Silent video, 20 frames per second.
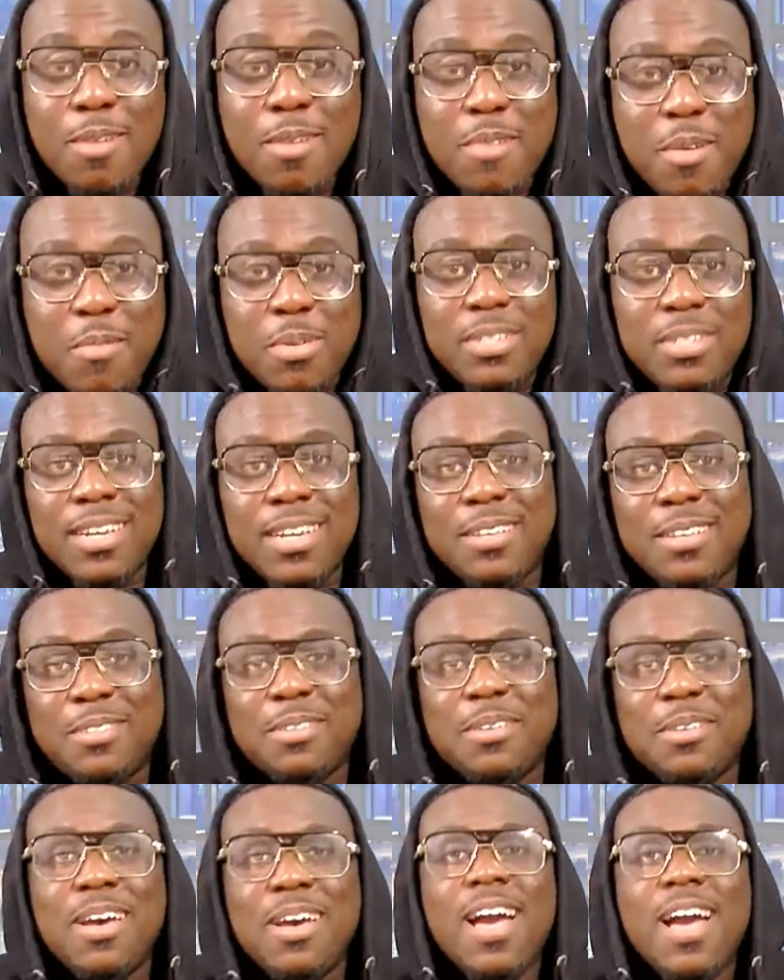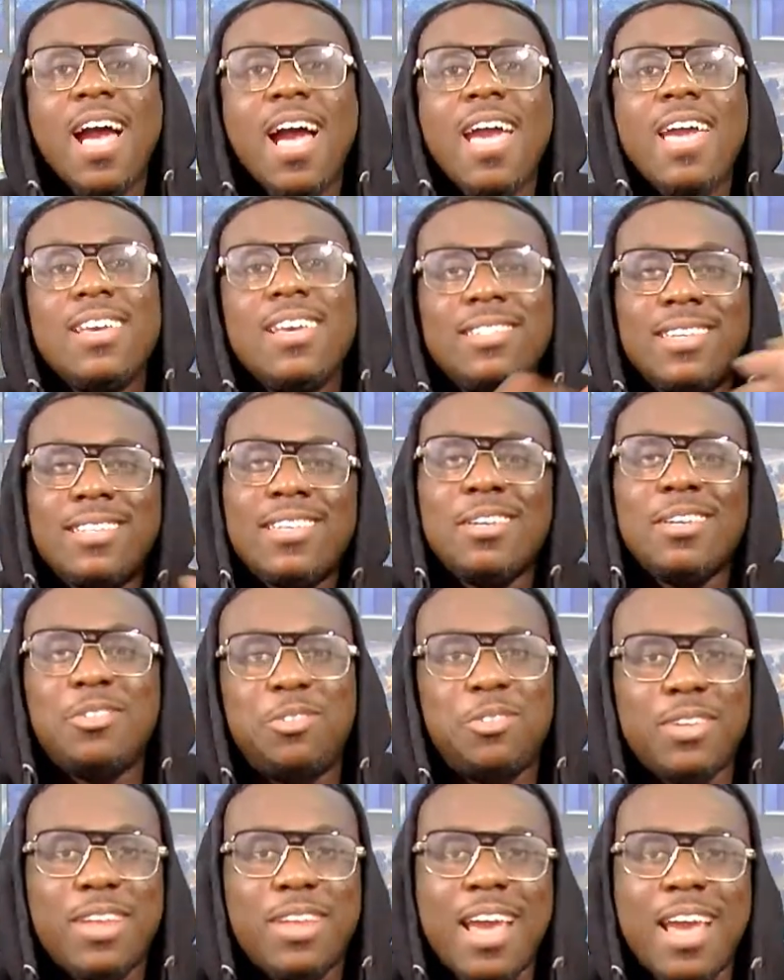baby yet. He's just a
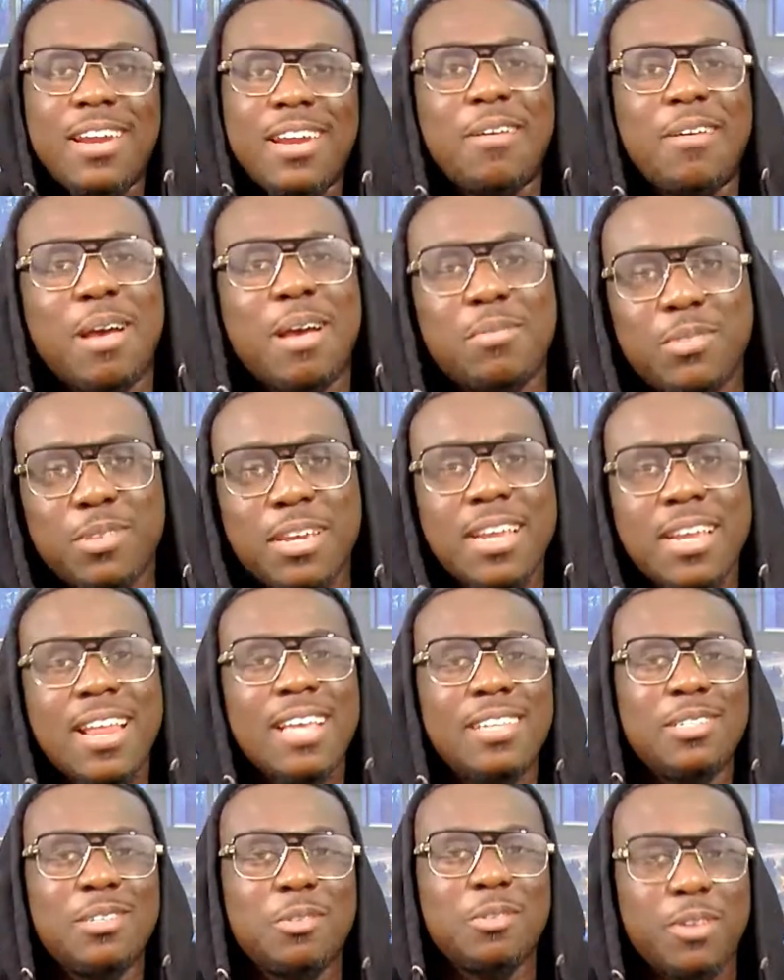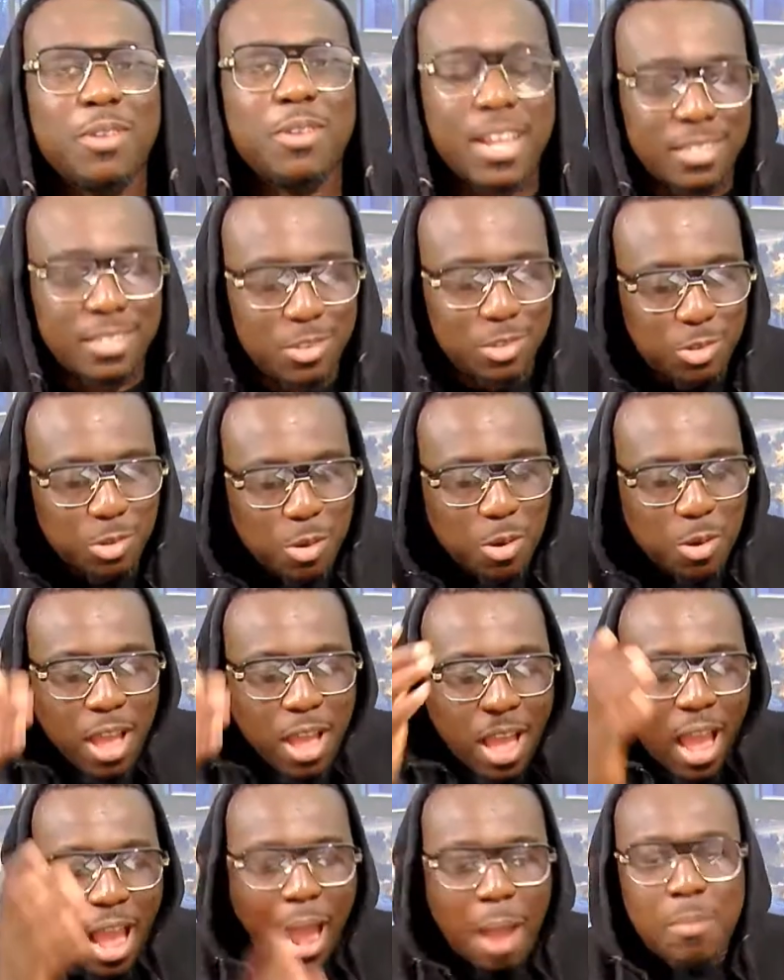junior in the rap, so he doesn't know nothing. So
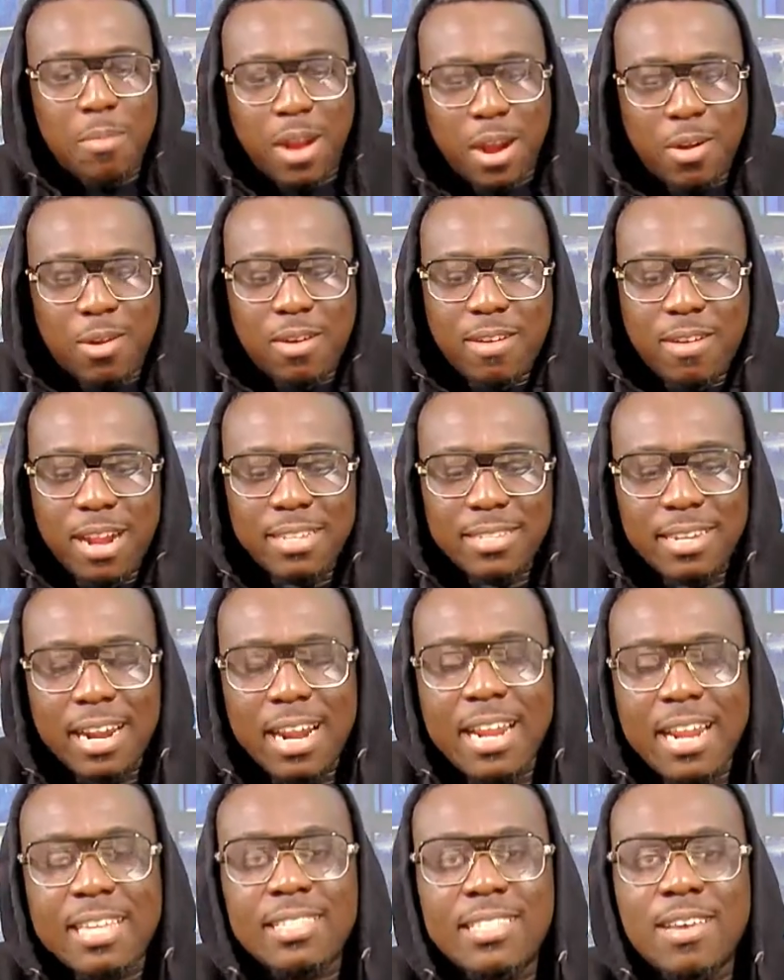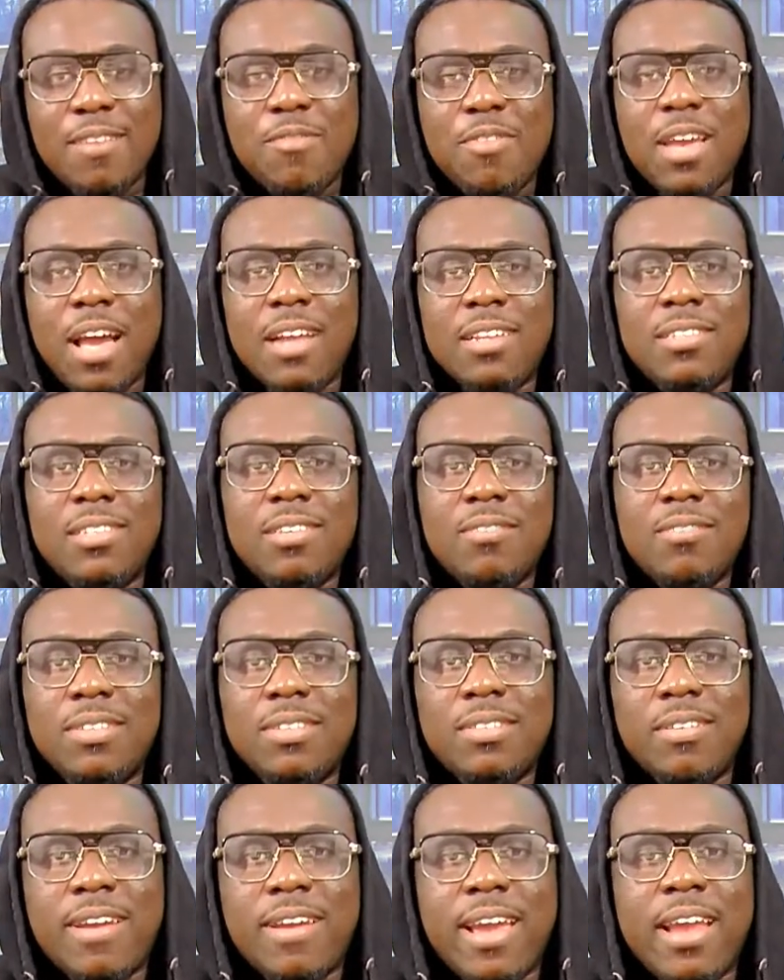Amerado granted an interview at
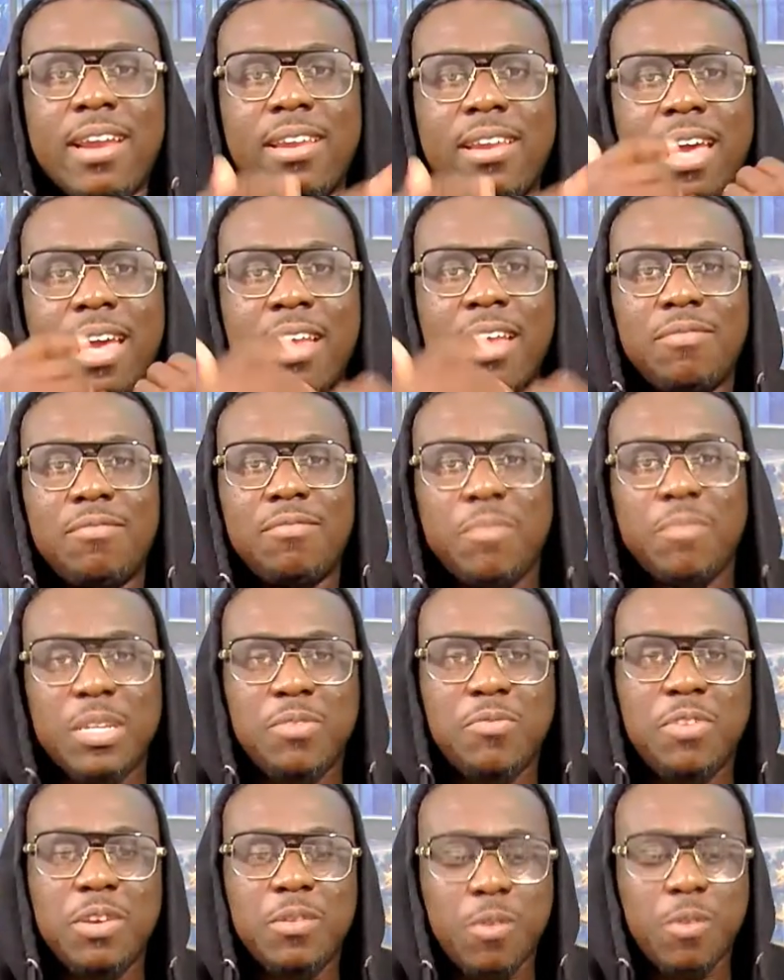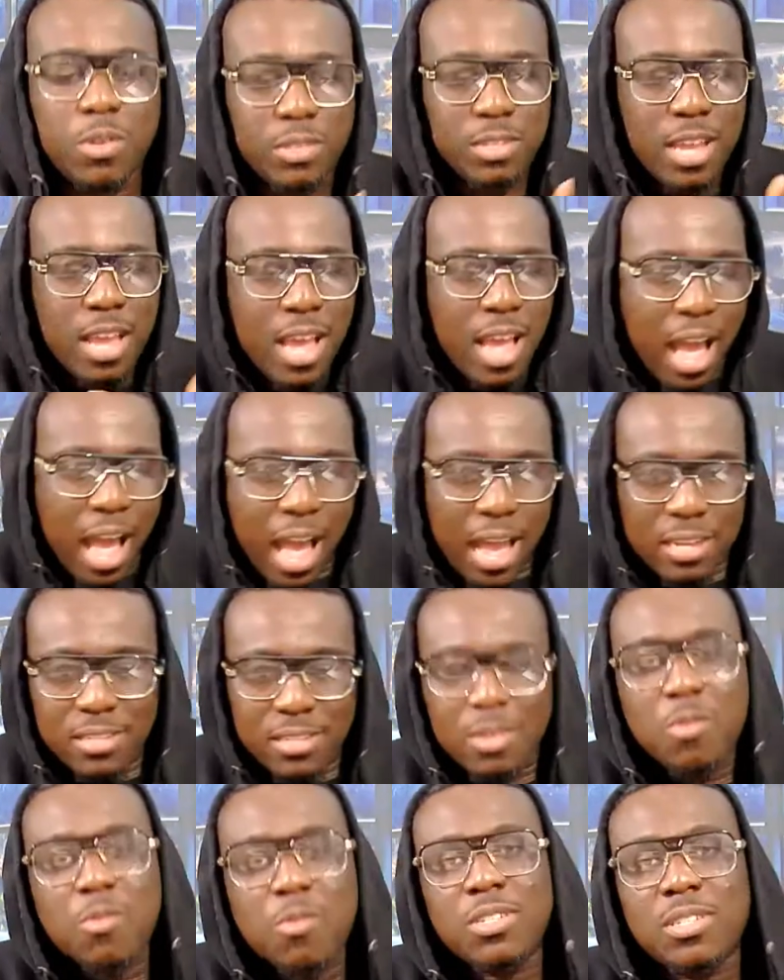TV3 and Ms. V was
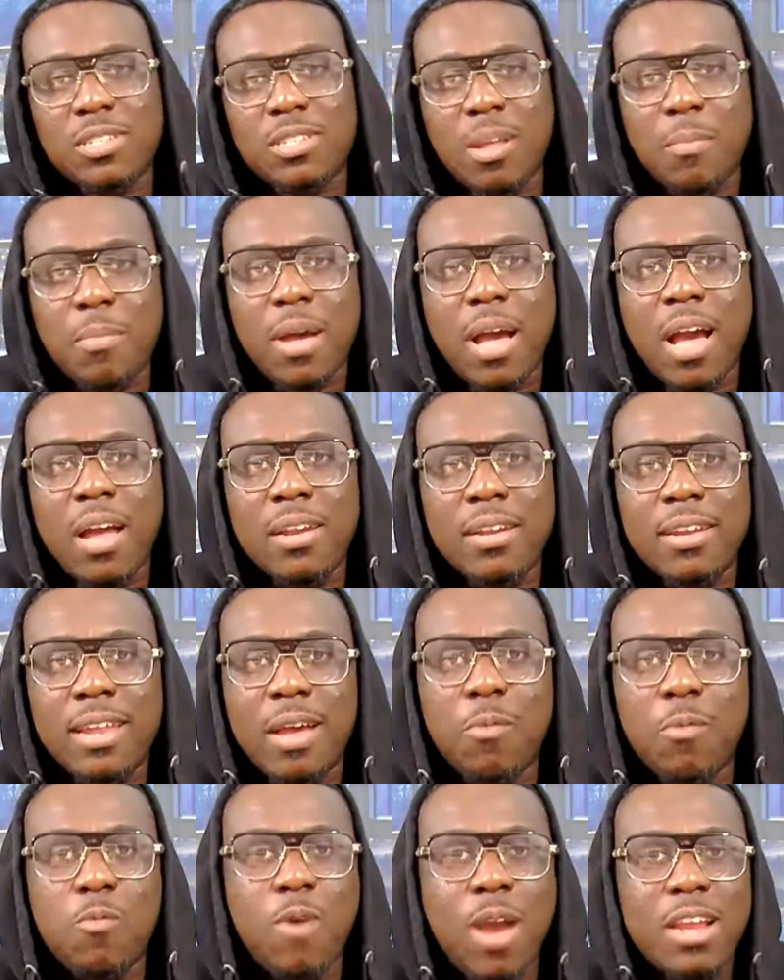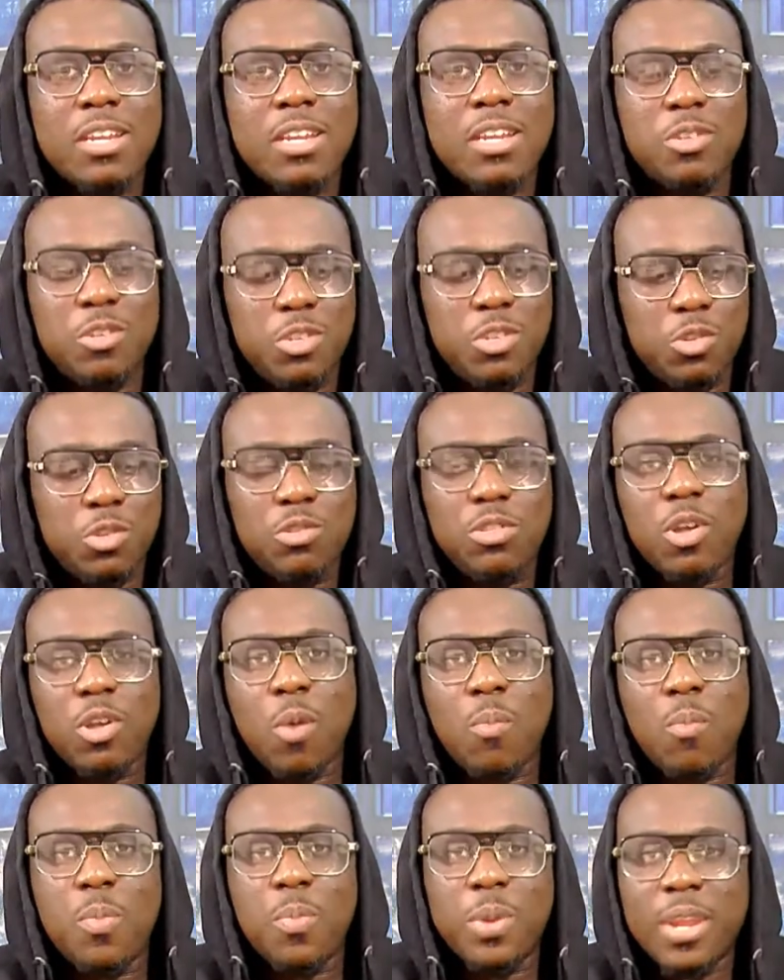asking questions about that. Why did he use the
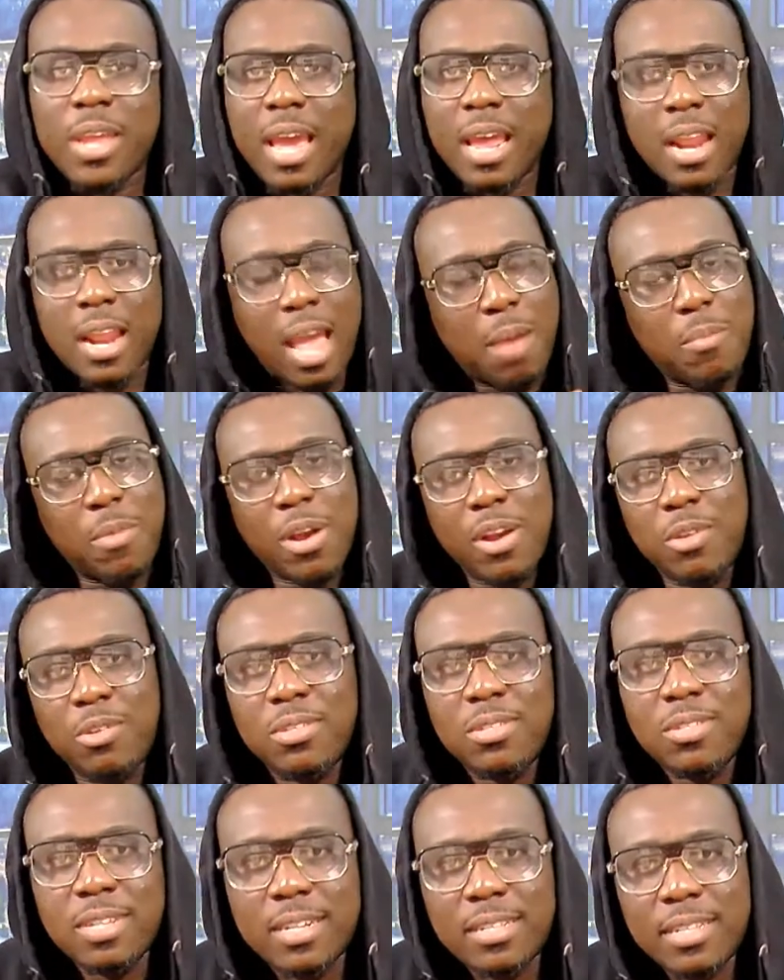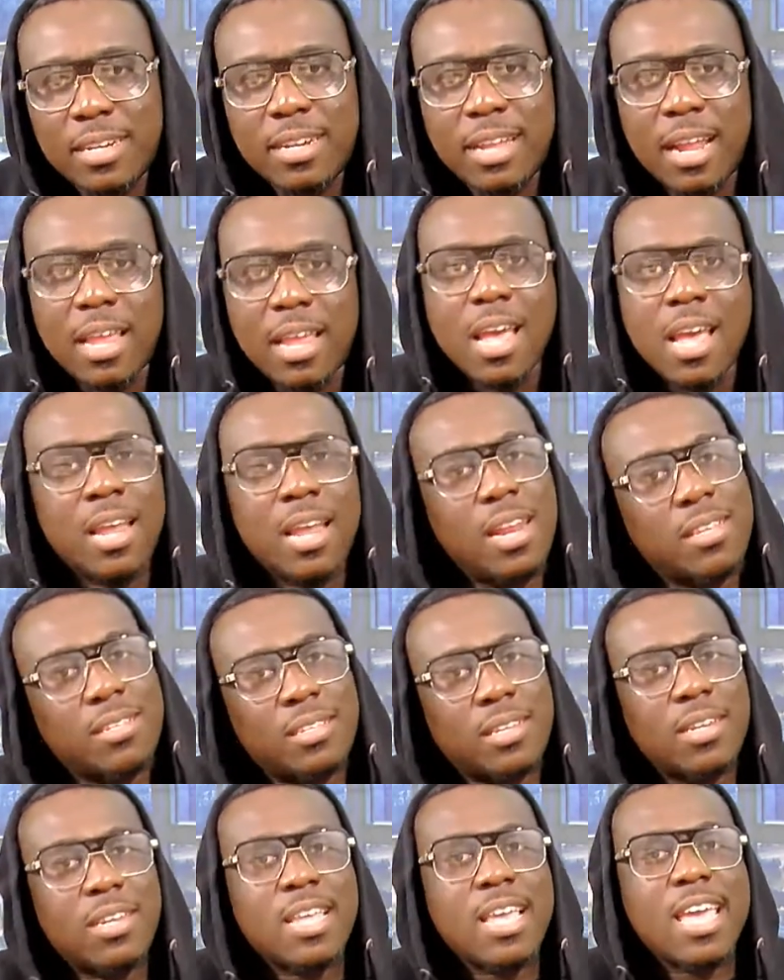Obibini? And Amerado stated that,
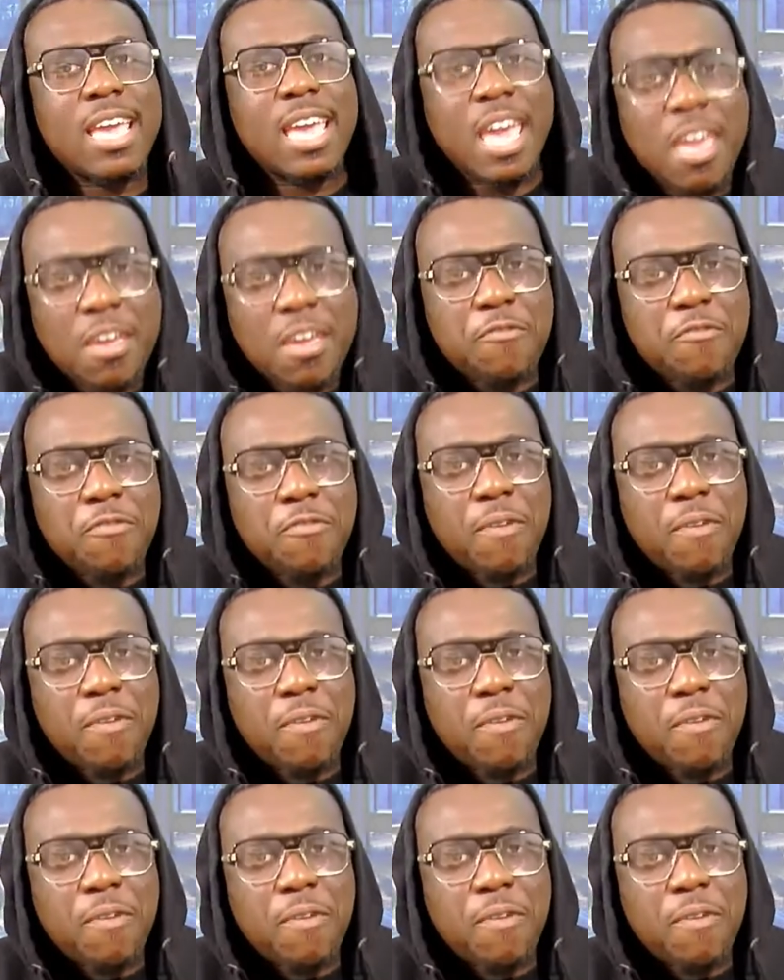listen, if